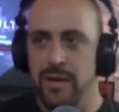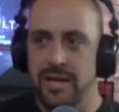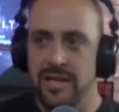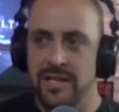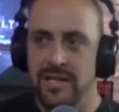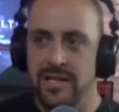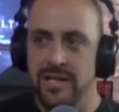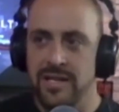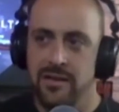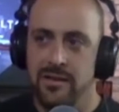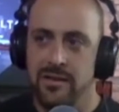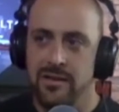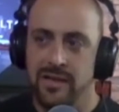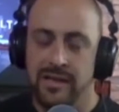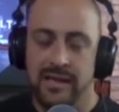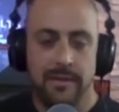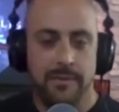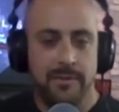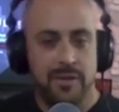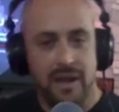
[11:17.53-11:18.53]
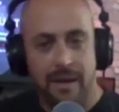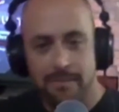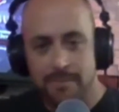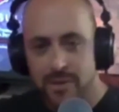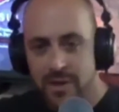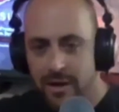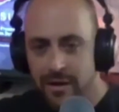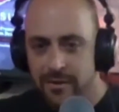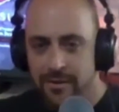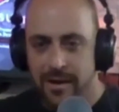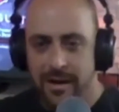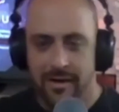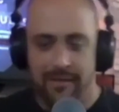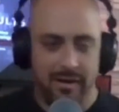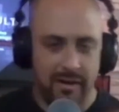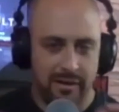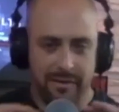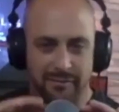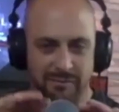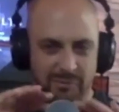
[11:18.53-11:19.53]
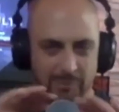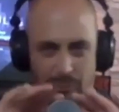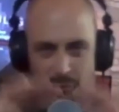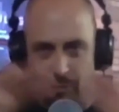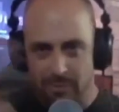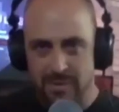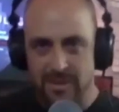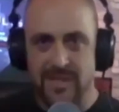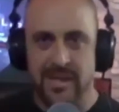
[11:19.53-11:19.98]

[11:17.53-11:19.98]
What's ways to get top dollar out of it?